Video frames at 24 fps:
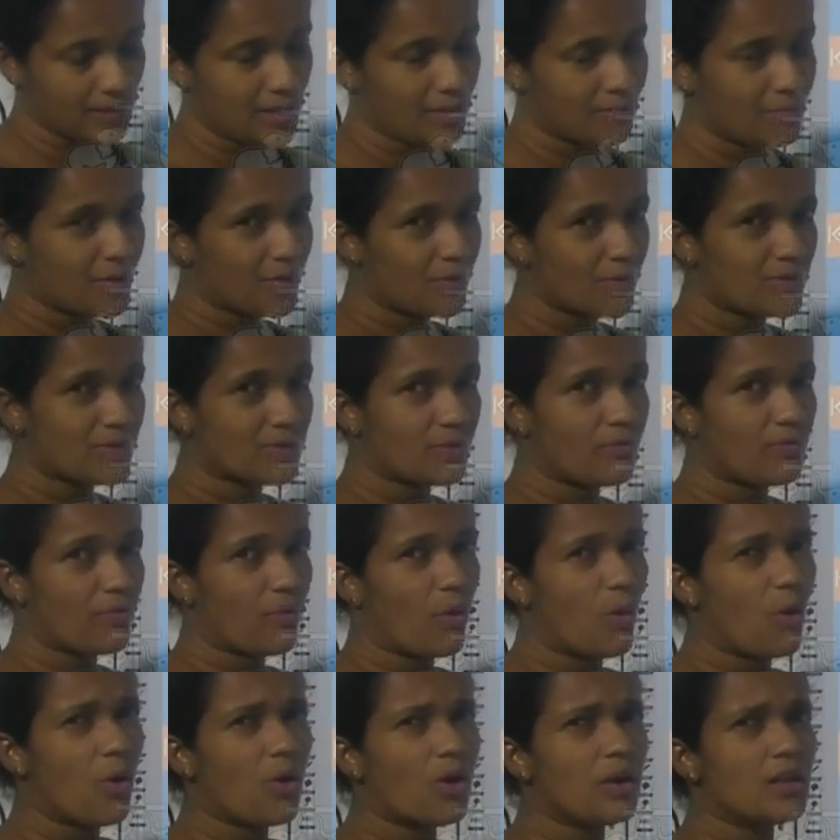Because of
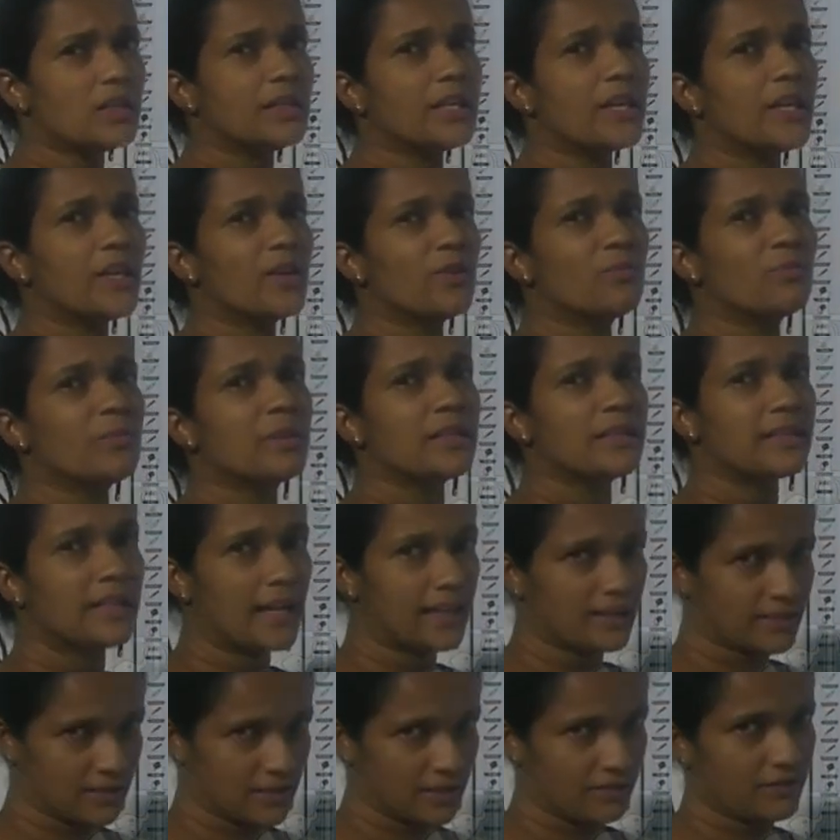all the human
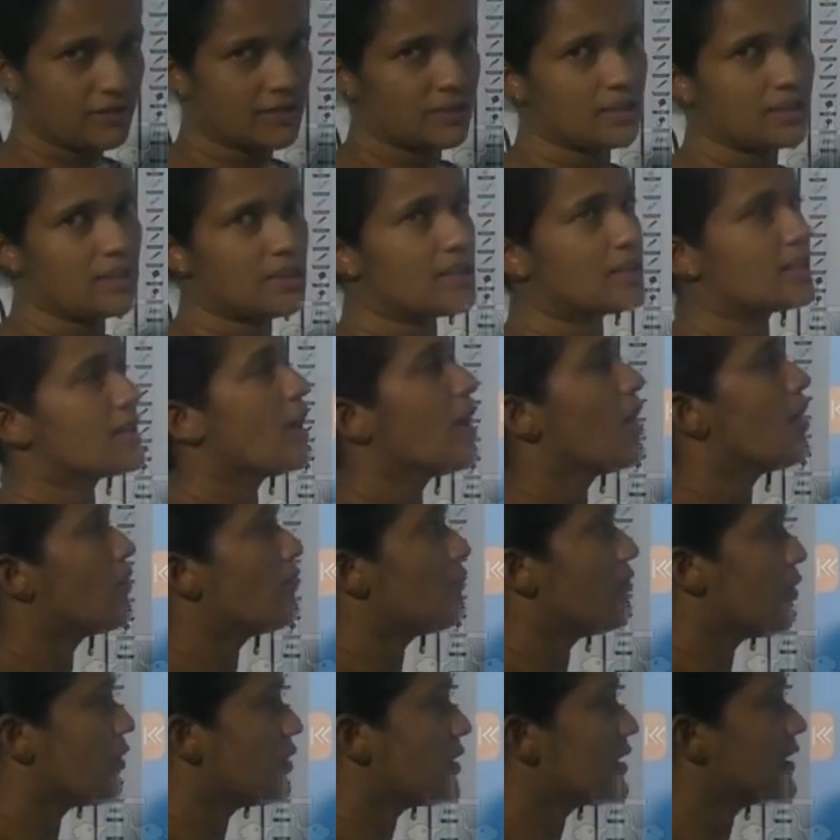activities,
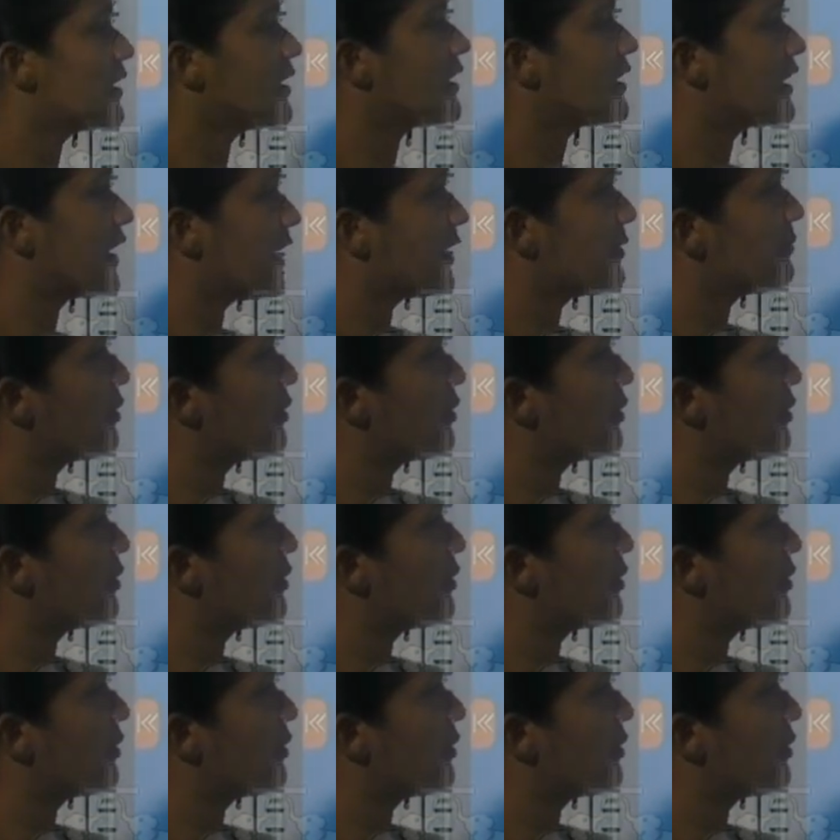water gets